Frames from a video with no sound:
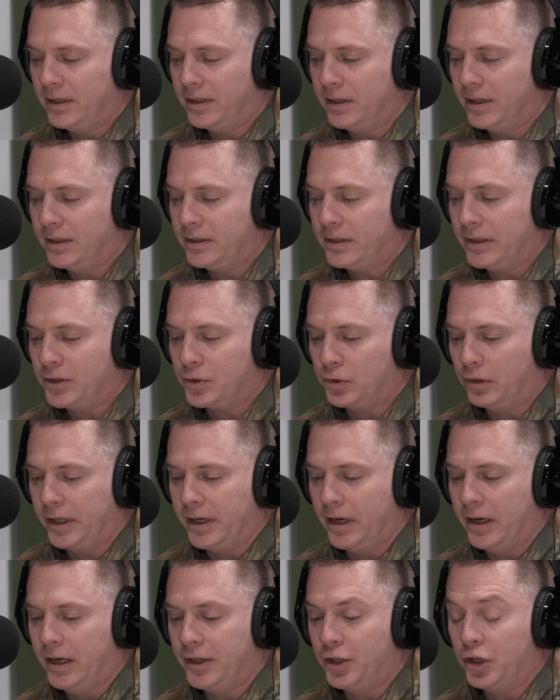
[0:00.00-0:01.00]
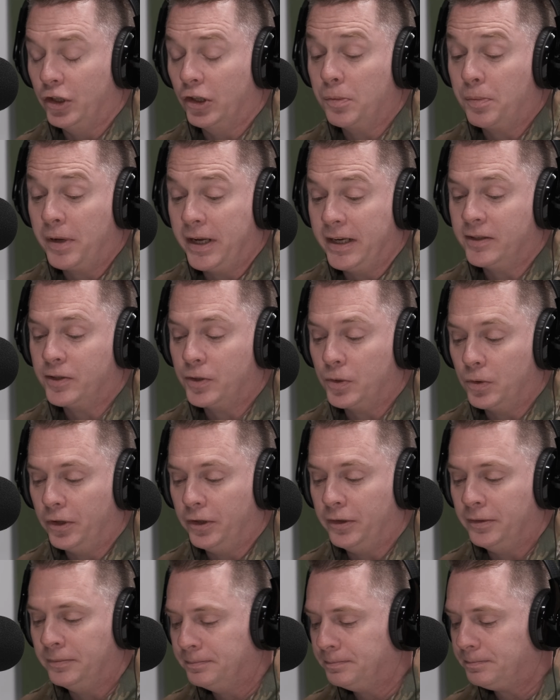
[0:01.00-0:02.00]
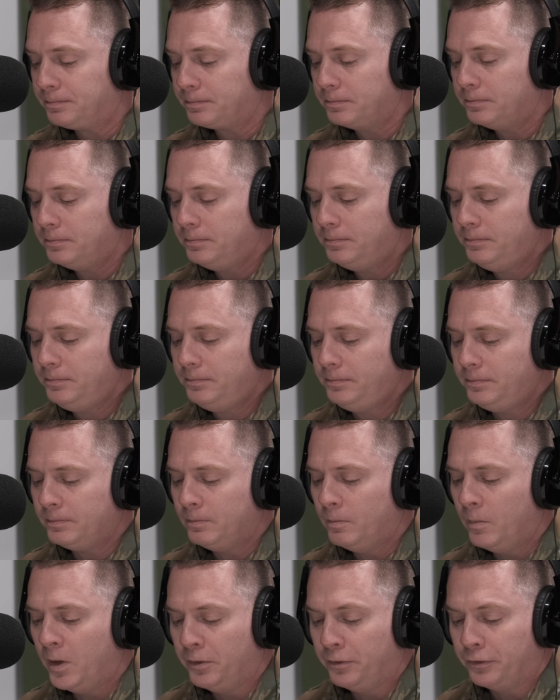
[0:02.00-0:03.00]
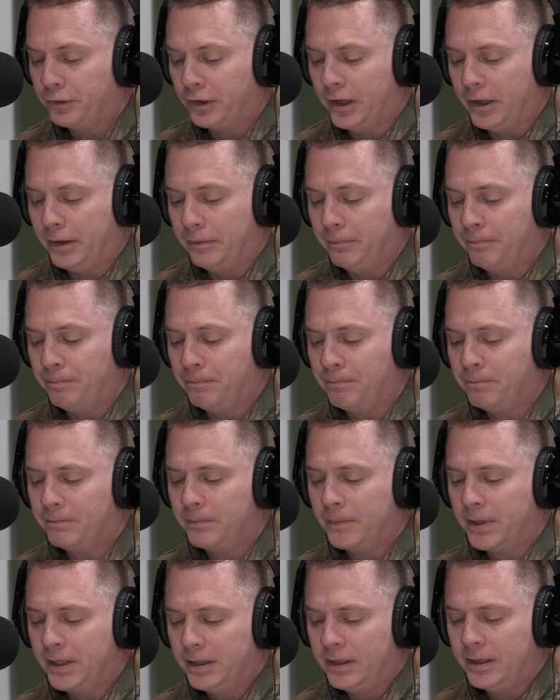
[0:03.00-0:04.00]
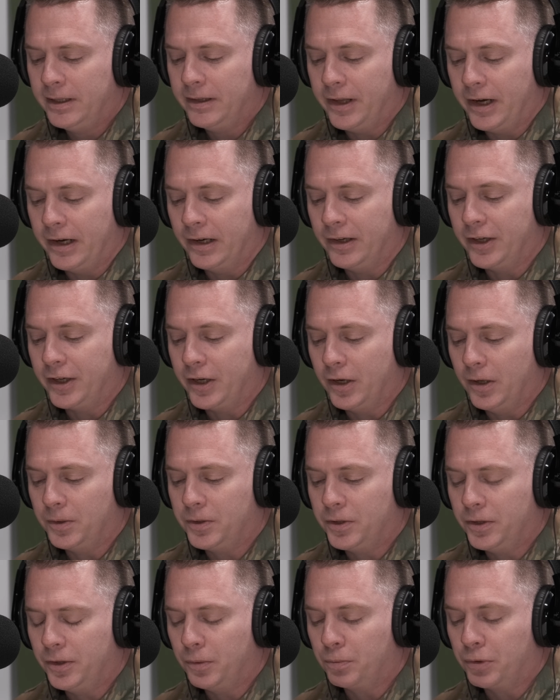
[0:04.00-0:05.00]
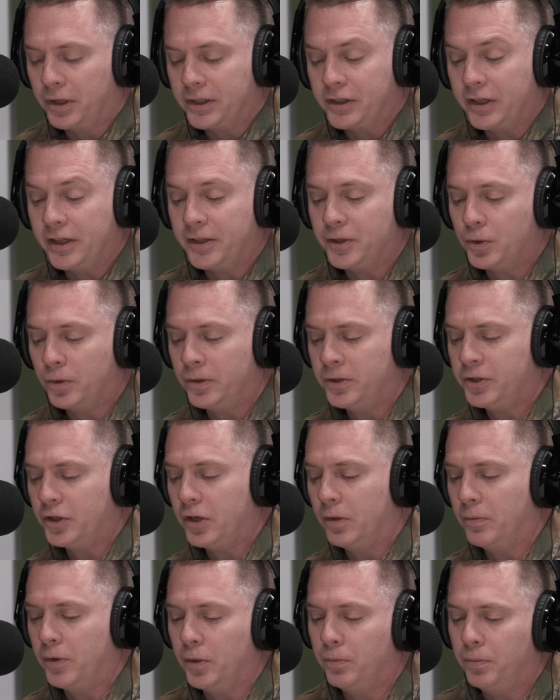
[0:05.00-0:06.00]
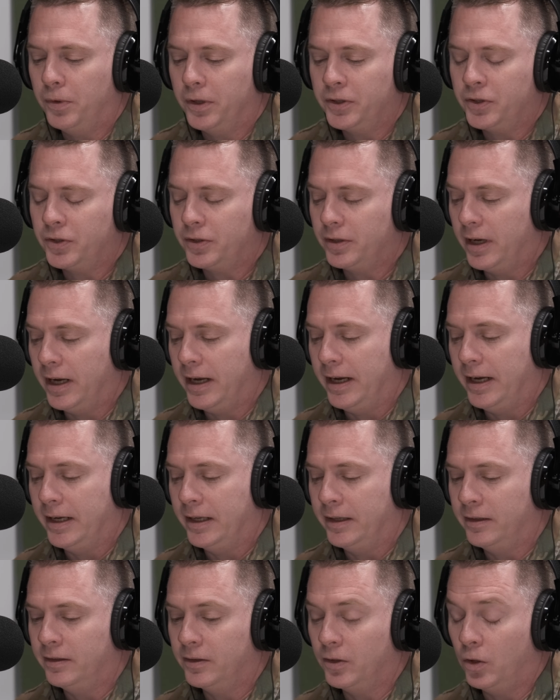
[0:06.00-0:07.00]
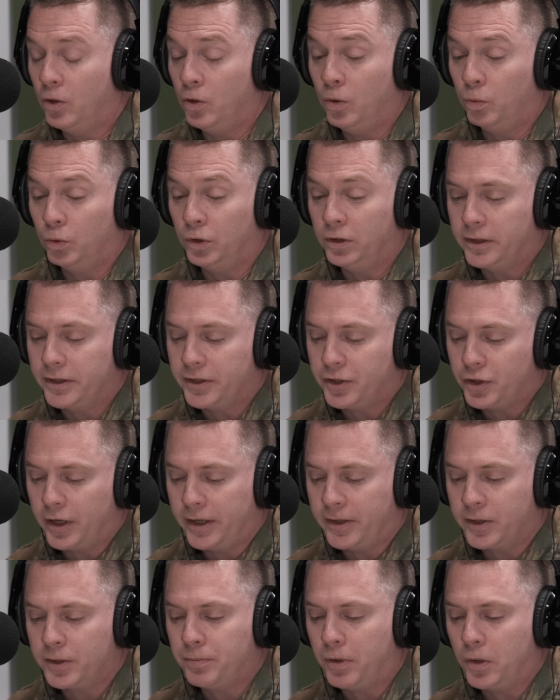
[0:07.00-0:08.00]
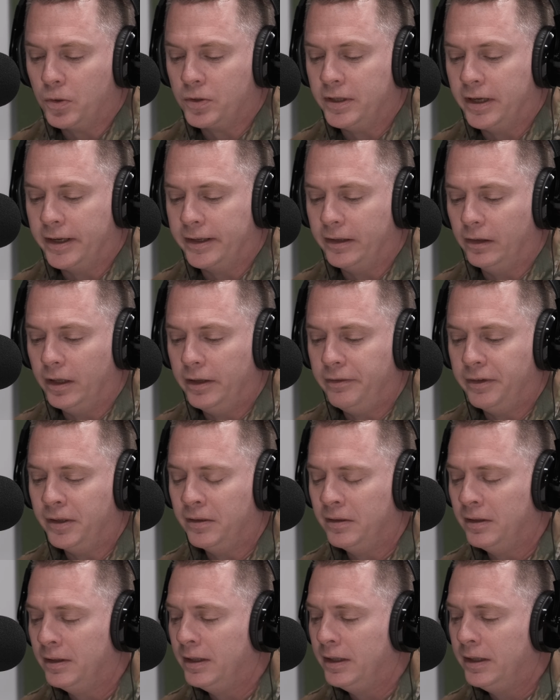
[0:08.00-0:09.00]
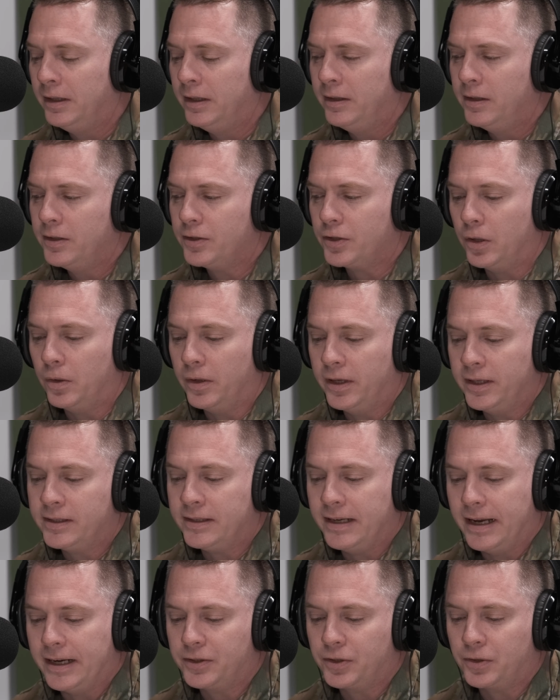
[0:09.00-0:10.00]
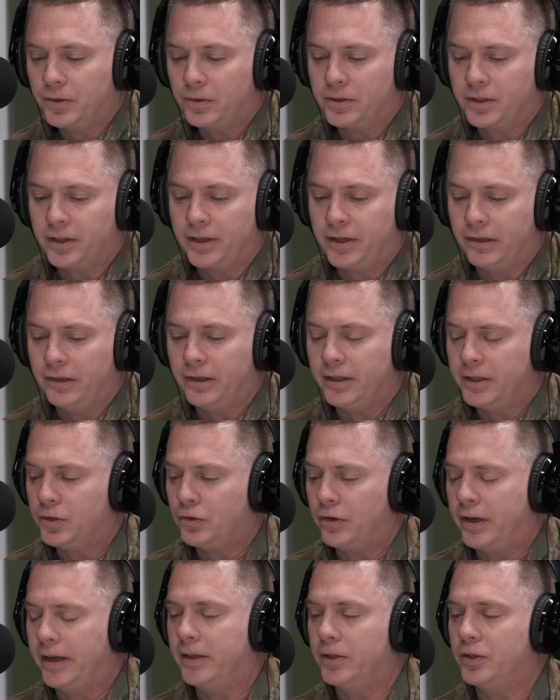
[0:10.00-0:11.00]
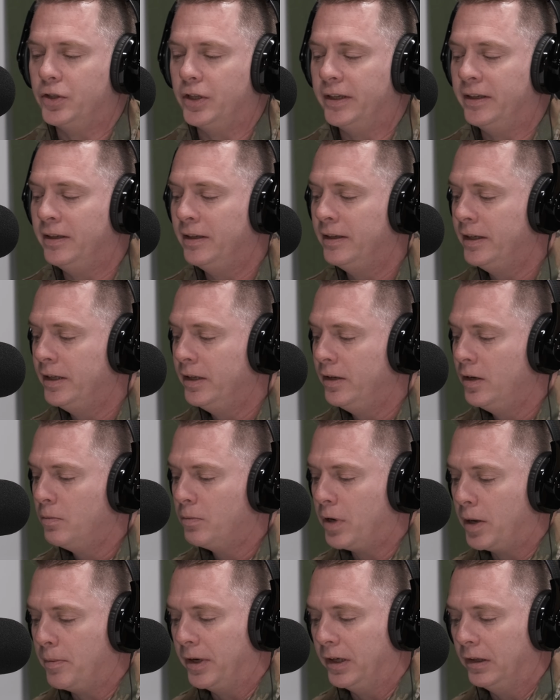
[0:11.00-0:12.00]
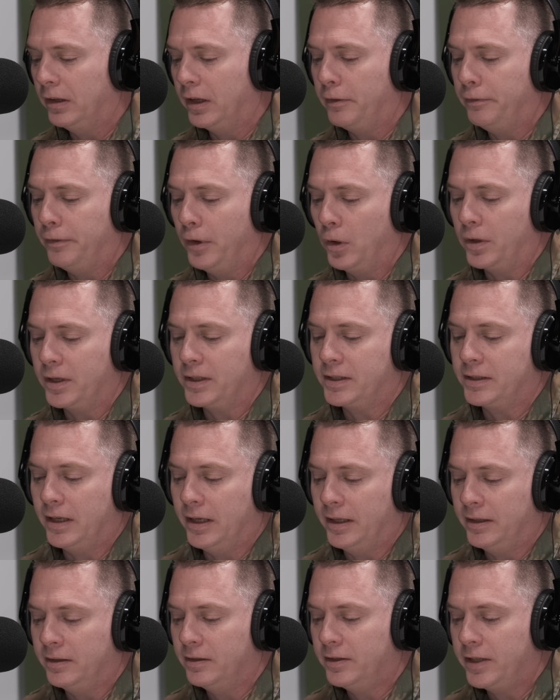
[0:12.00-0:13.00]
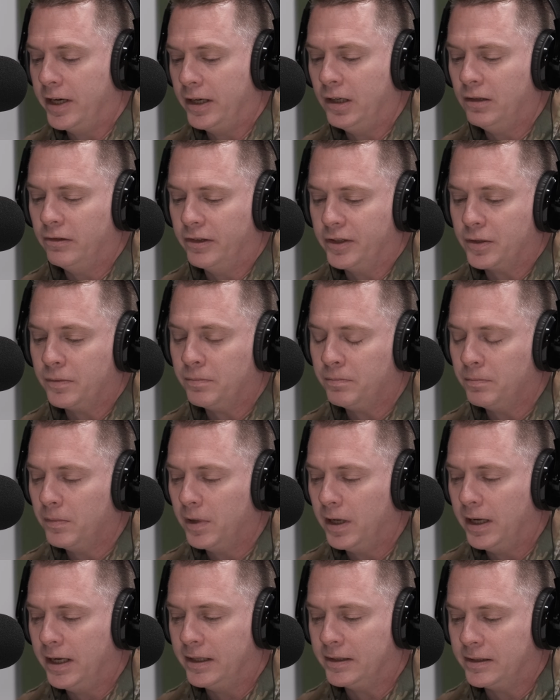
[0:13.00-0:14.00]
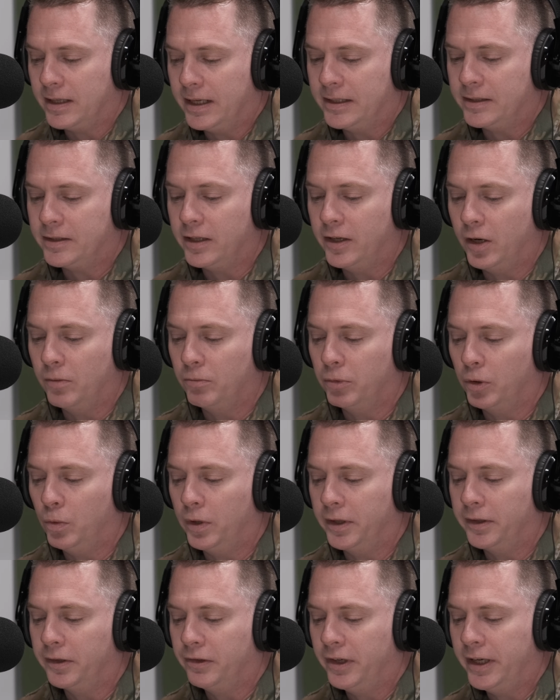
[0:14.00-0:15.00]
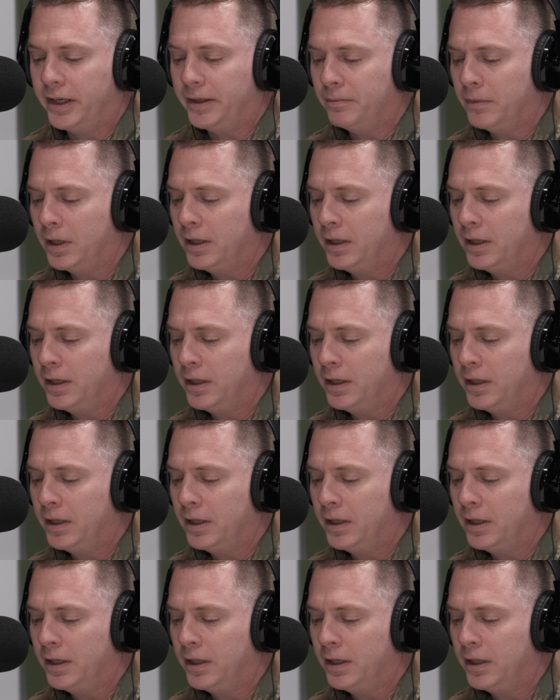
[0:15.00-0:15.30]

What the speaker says: essentially on European soil. From there, you go to President George W. Bush, and the whole world has changed post 9/11. So his national security strategy primarily focused on terrorism as the number one threat,